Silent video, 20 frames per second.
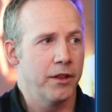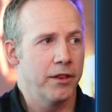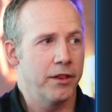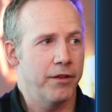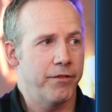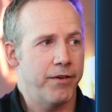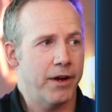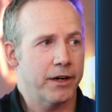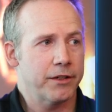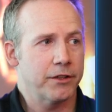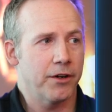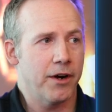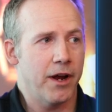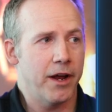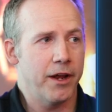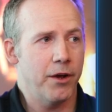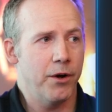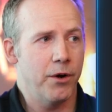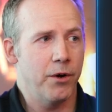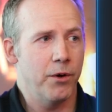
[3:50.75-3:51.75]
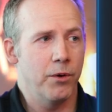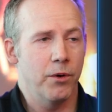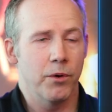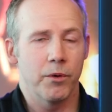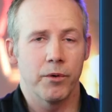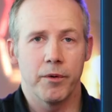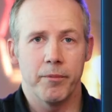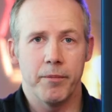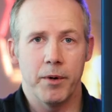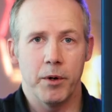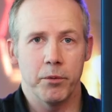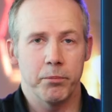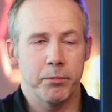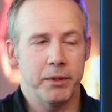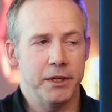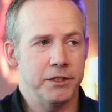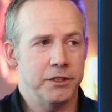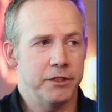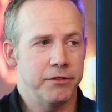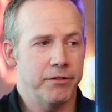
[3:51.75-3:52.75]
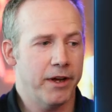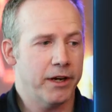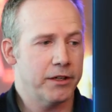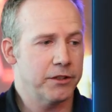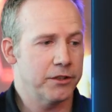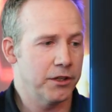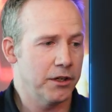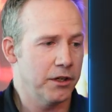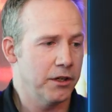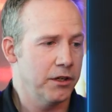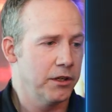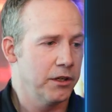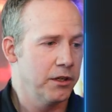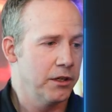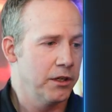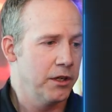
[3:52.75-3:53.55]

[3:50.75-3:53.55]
the vector IO remote pgVector.